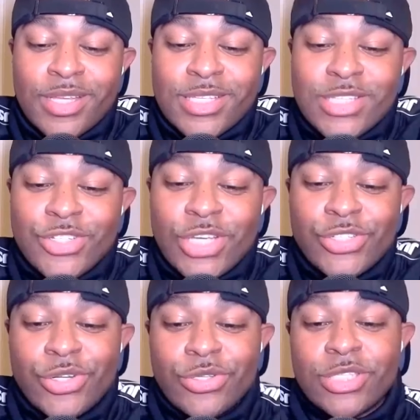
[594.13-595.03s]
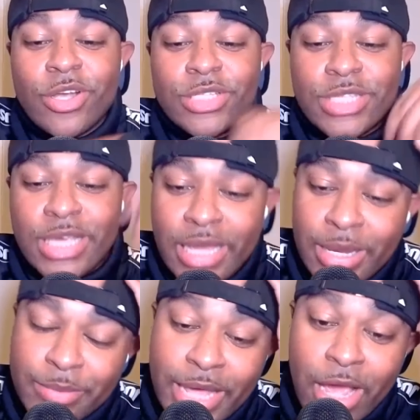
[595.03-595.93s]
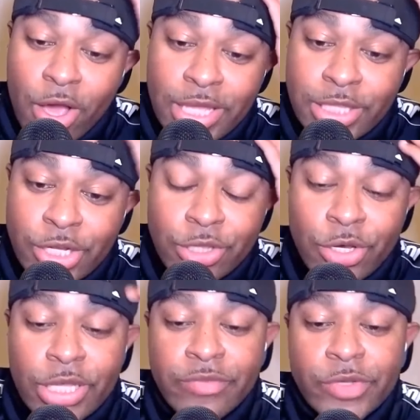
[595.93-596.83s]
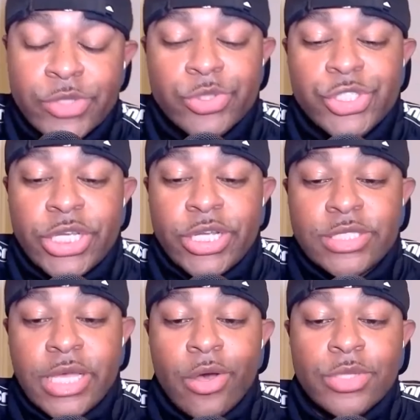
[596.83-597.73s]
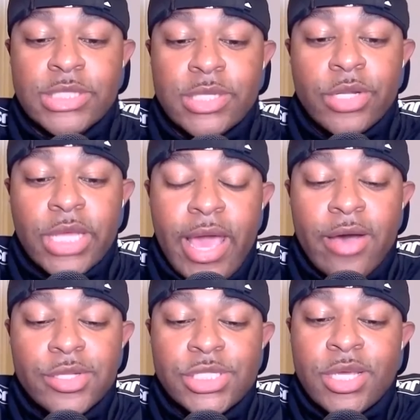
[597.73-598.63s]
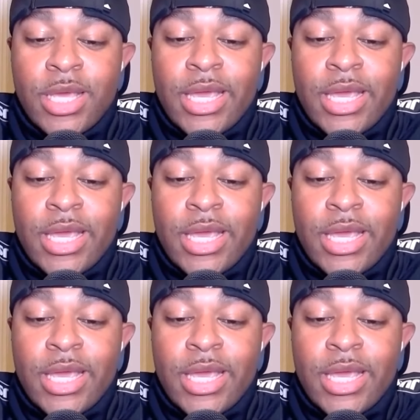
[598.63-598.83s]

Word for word: So she introduces her team. They all get their little individual cheers. They go and sit on the couch.